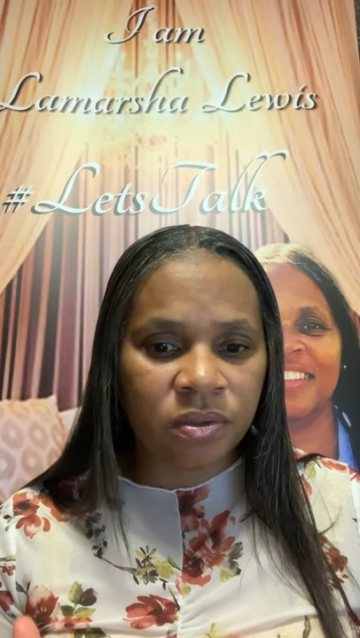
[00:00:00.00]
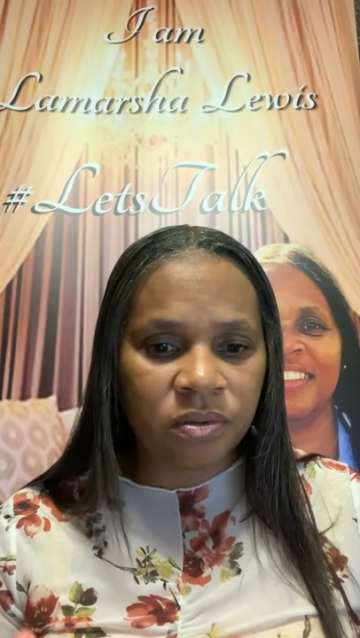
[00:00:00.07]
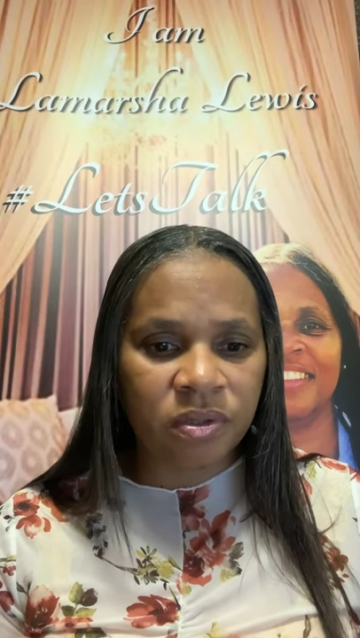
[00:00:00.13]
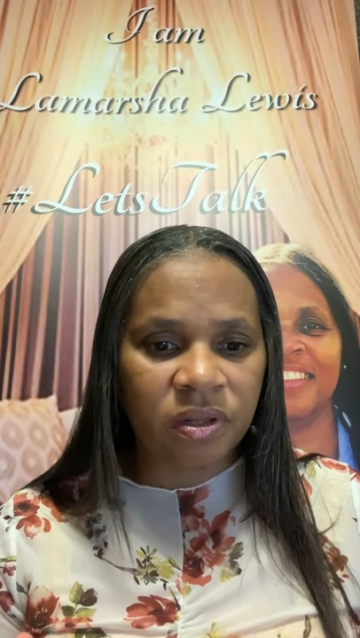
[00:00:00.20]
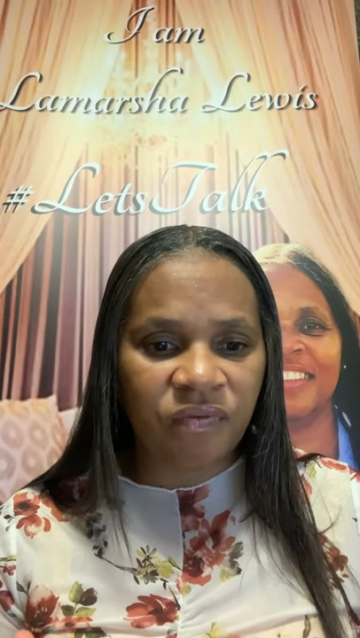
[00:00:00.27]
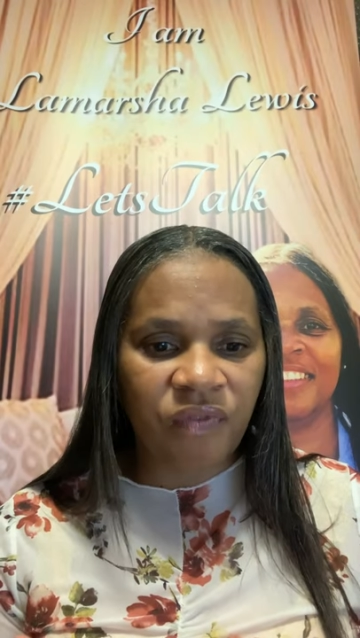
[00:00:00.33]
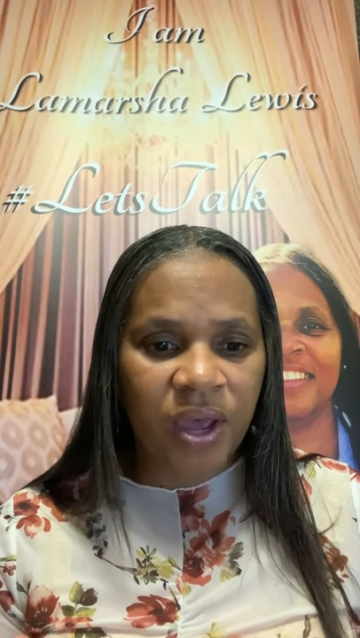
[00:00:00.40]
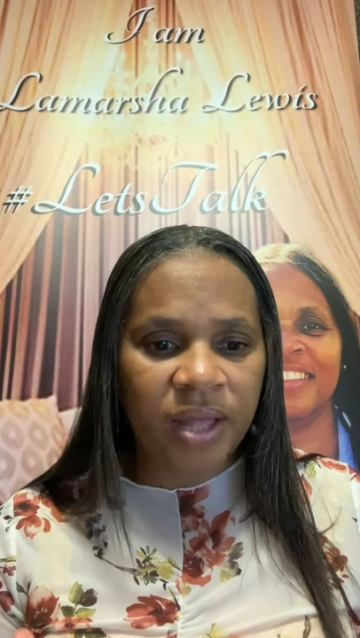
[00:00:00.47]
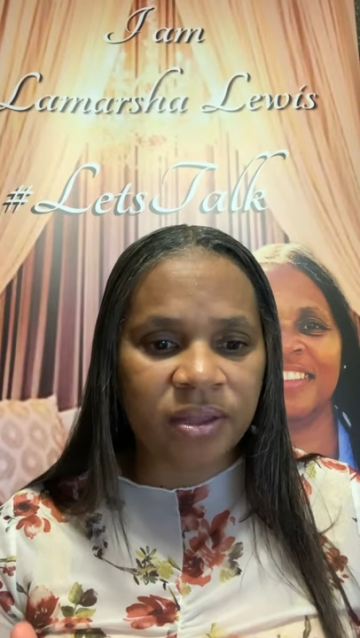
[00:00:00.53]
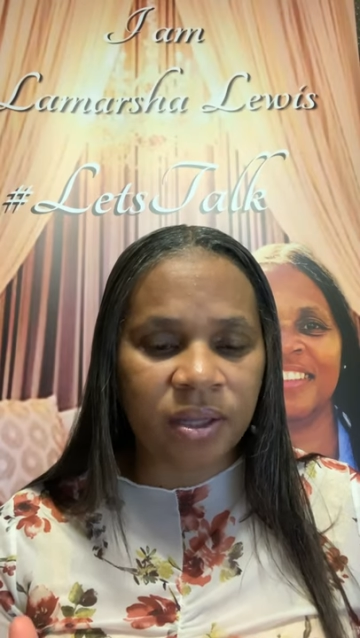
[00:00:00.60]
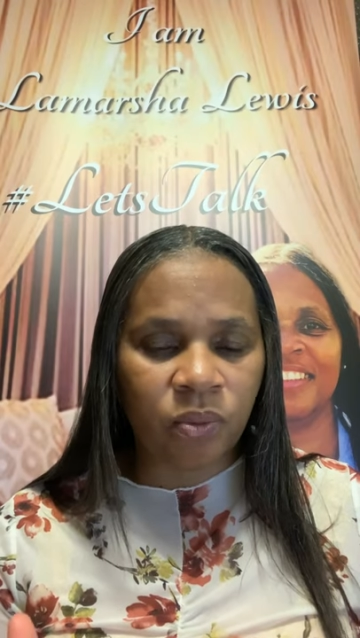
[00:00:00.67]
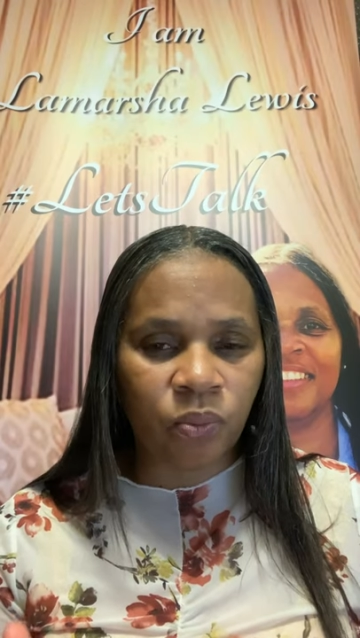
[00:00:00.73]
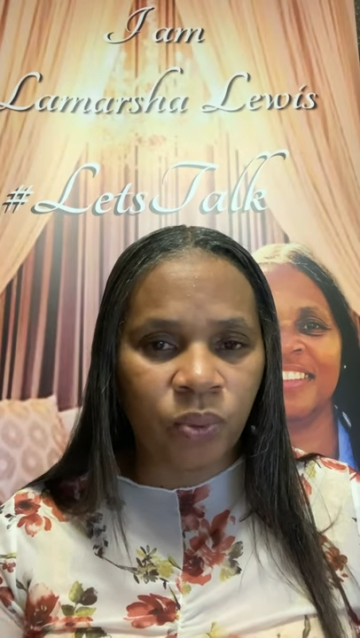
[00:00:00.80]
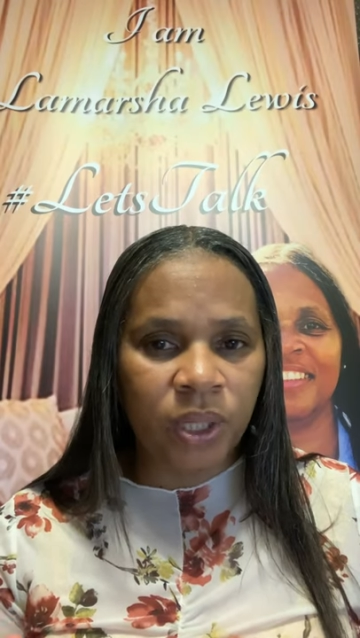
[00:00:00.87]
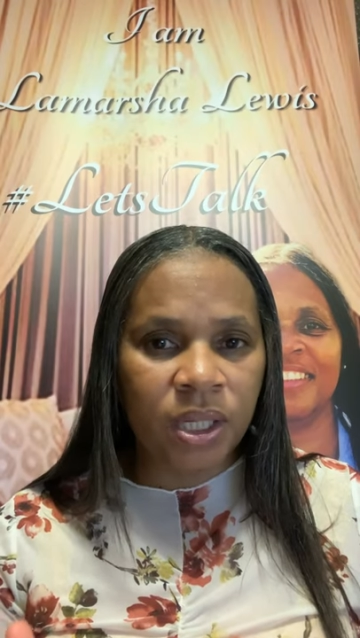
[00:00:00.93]
The fact
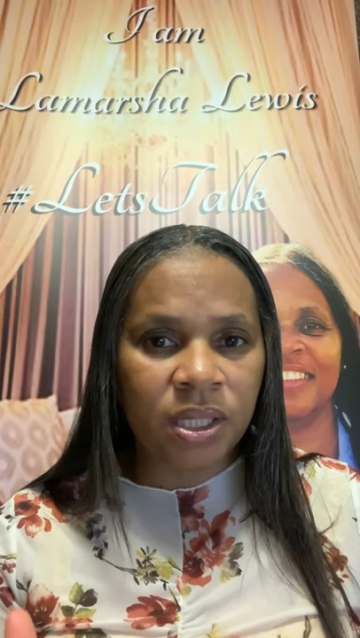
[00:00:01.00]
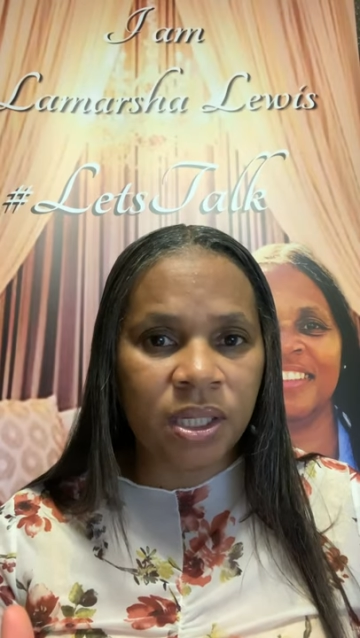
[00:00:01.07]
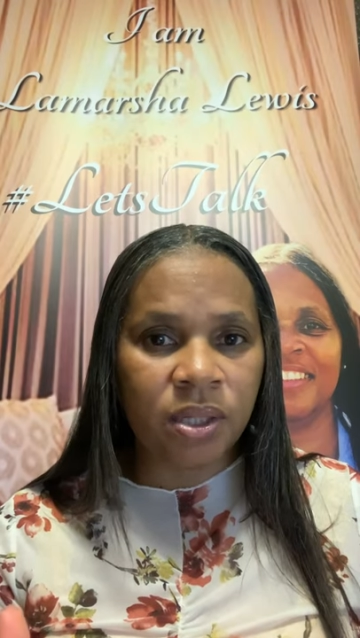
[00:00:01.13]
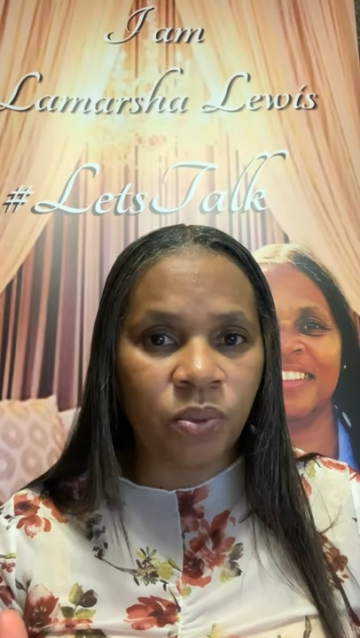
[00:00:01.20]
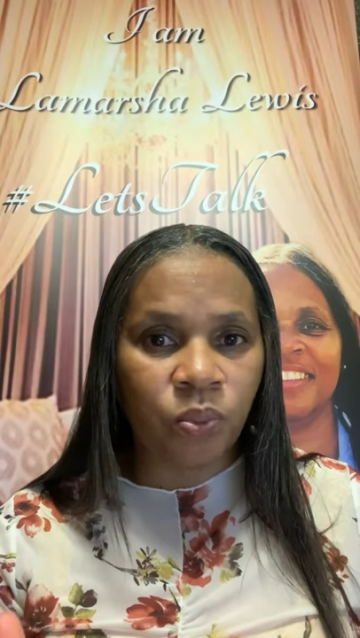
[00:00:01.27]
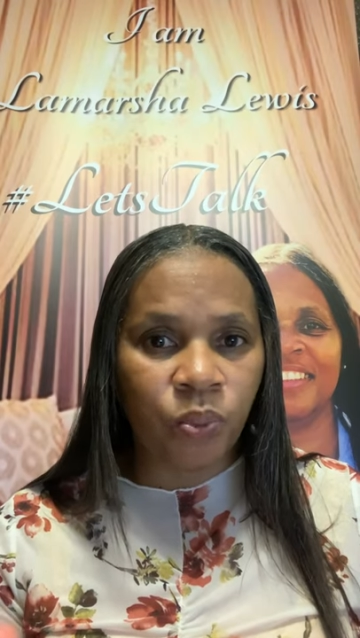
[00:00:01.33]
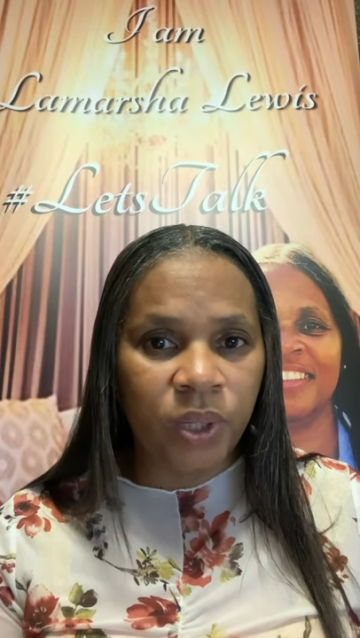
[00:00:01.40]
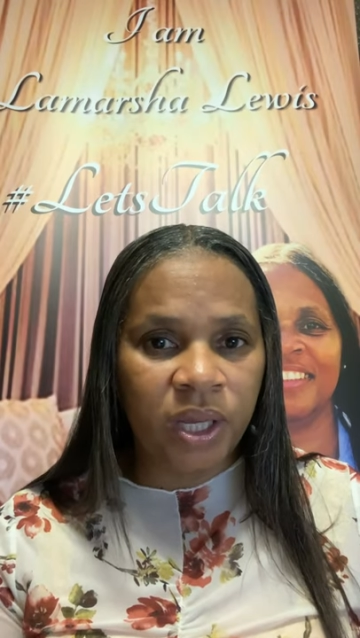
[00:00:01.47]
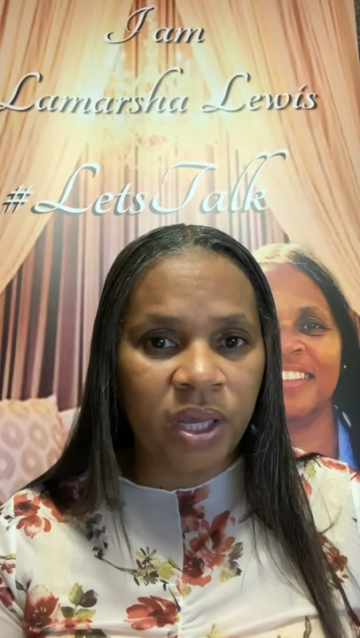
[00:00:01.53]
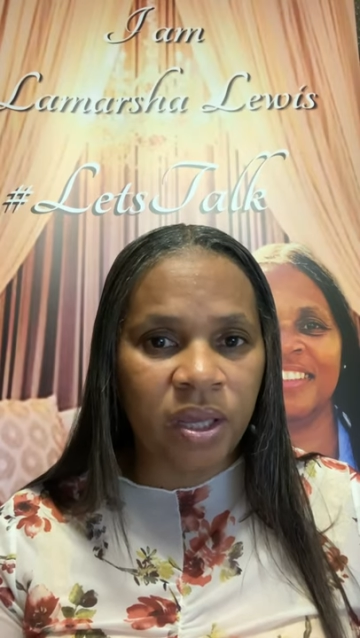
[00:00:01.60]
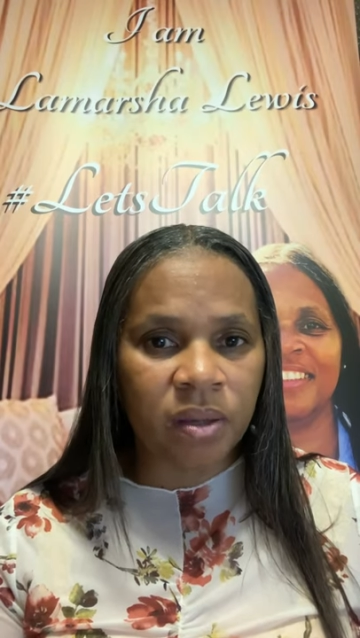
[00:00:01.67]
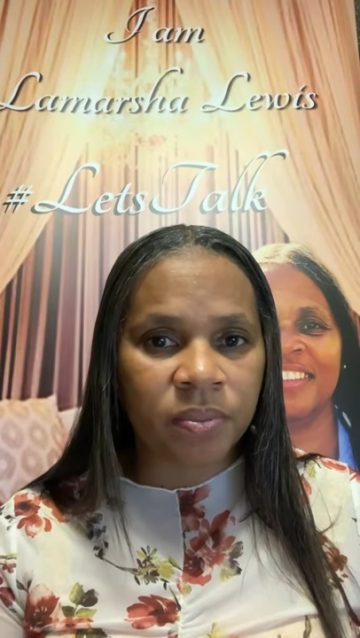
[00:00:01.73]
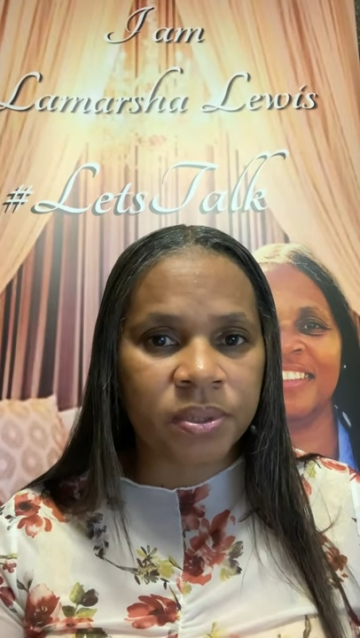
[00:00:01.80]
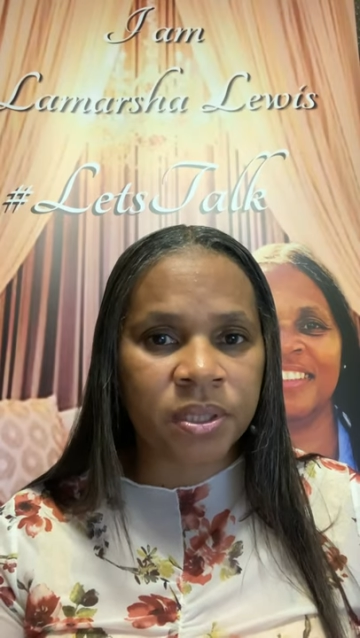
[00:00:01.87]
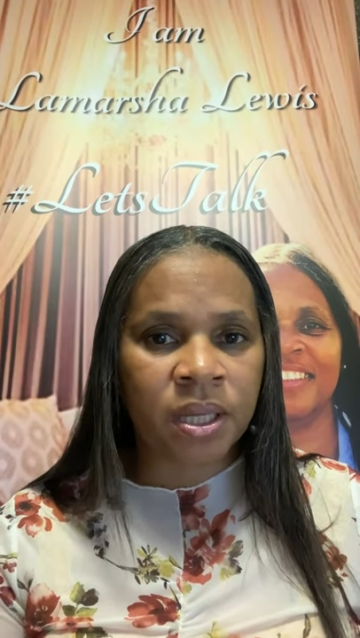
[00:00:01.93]
that Wendy
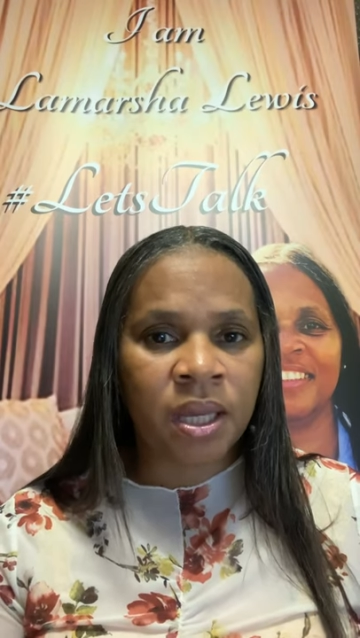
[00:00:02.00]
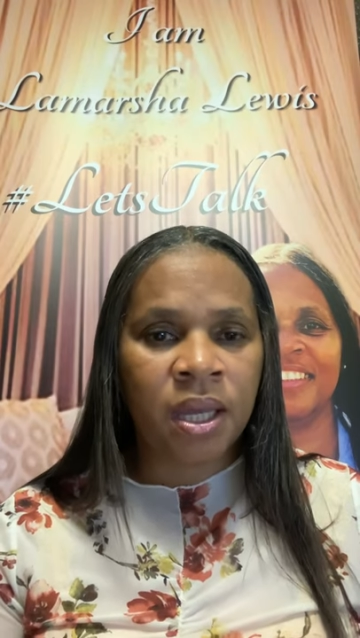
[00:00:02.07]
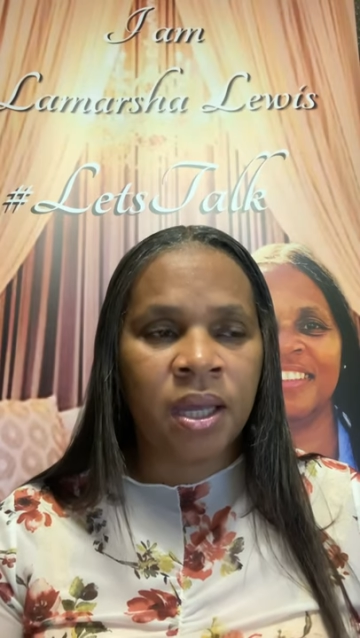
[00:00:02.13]
Williams